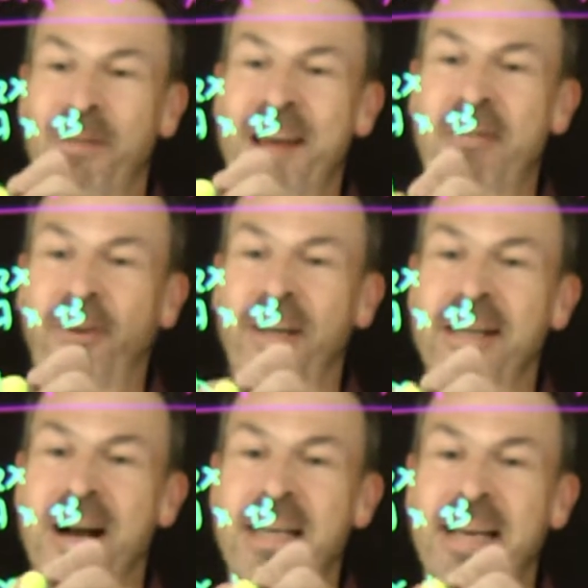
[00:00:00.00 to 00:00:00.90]
but now I've got a
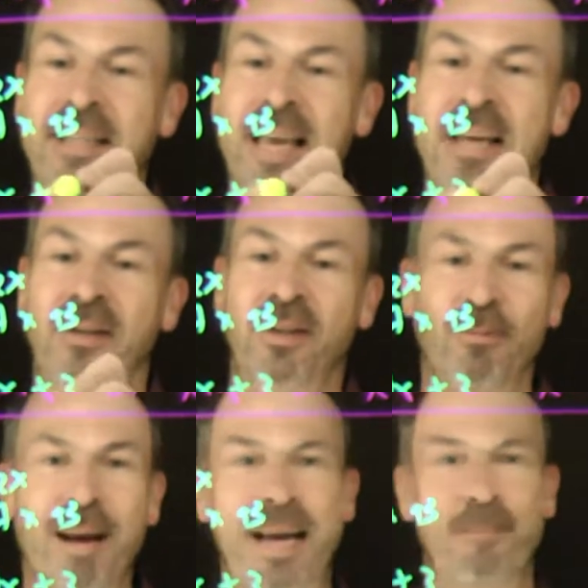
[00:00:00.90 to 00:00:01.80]
9x and a
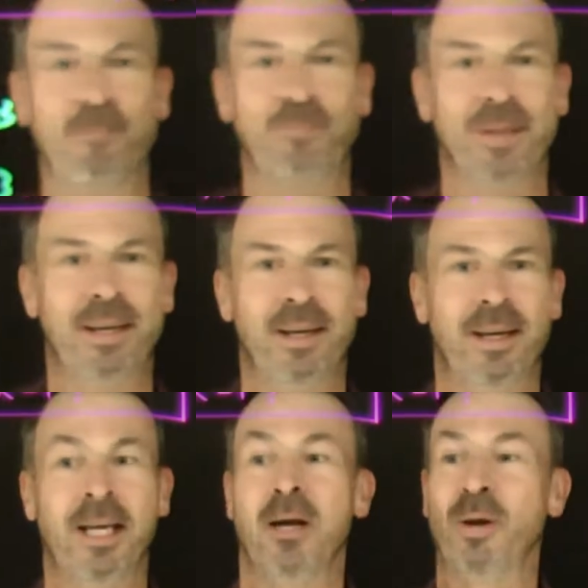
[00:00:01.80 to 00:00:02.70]
3.
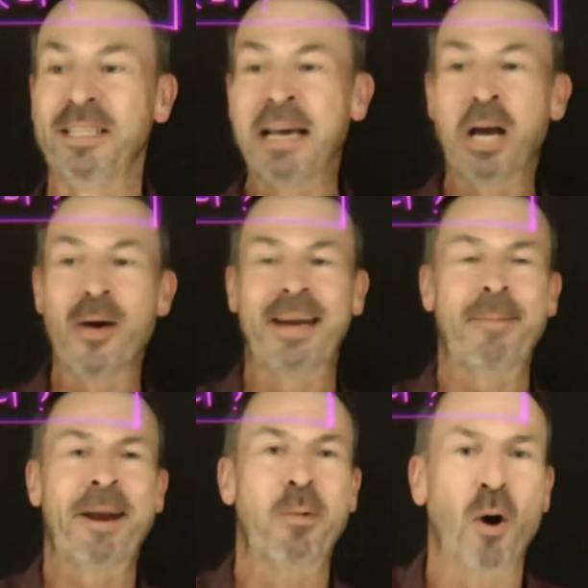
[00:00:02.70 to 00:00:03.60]
Well, let's keep going.
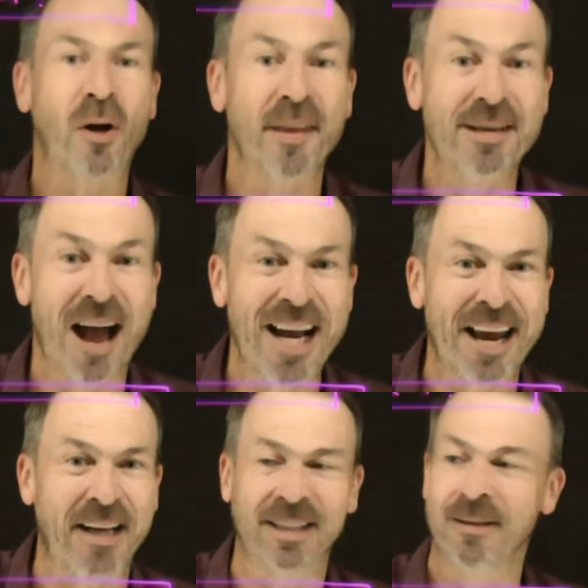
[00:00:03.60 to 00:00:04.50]
Let me now work on the
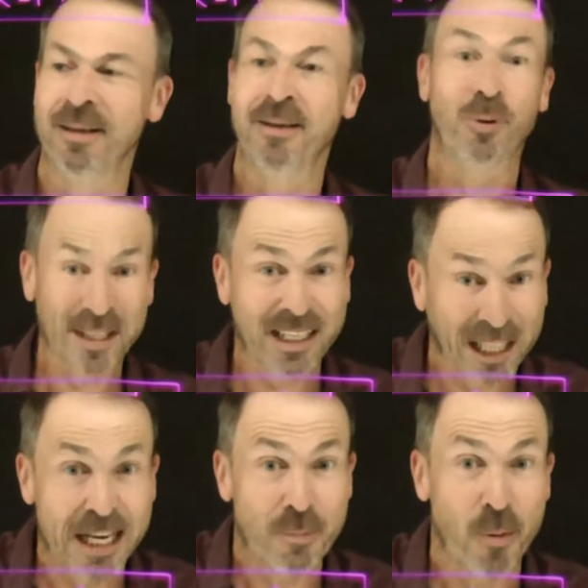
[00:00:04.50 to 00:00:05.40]
9x. Well, it's
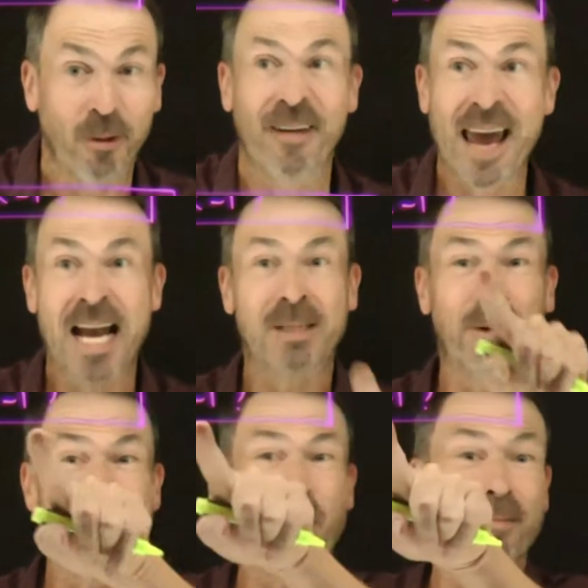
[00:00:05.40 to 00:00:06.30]
clearly a multiple of x,
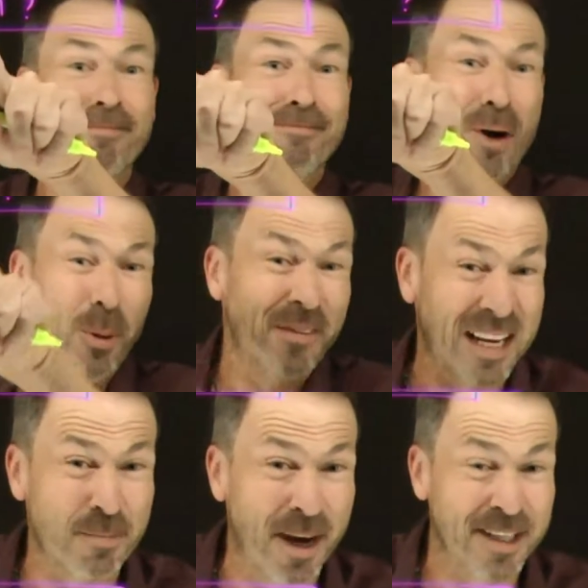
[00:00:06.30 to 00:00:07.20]
but I want a multiple of
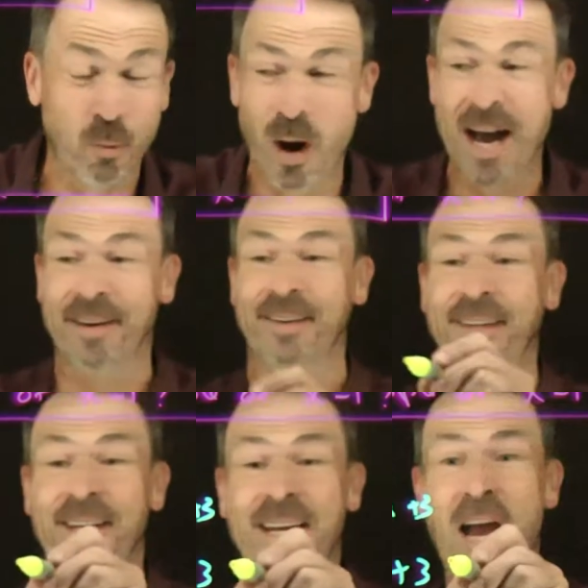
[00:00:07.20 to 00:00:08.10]
x minus
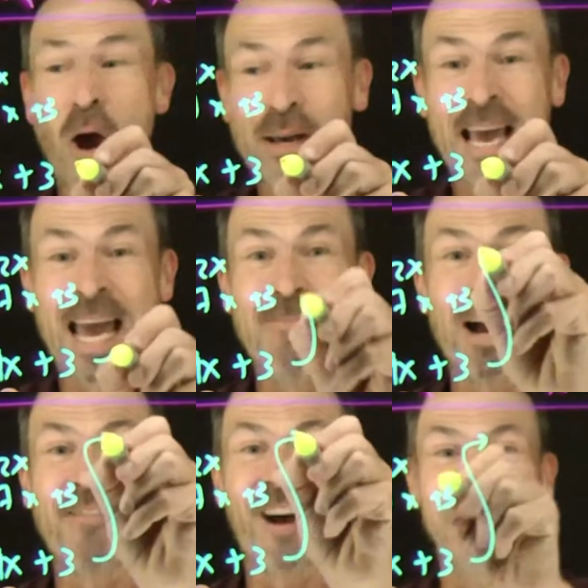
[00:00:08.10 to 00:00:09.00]
1. Okay,
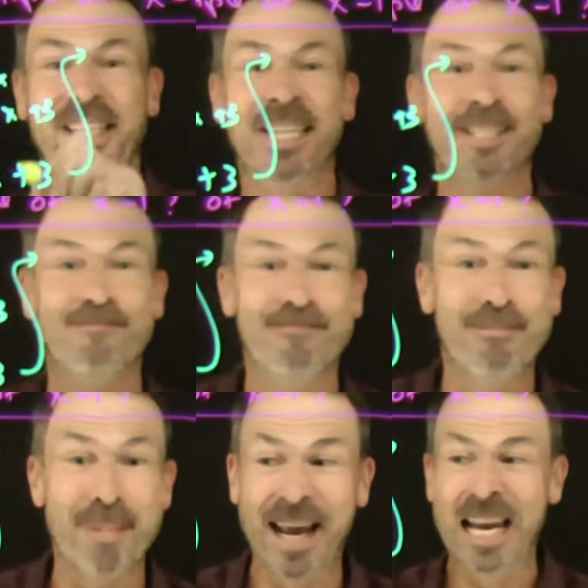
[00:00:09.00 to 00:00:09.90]
my advice is
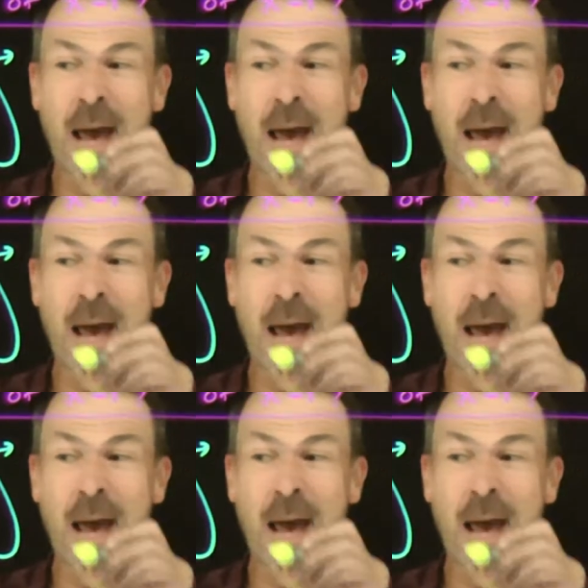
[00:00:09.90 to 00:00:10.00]
make it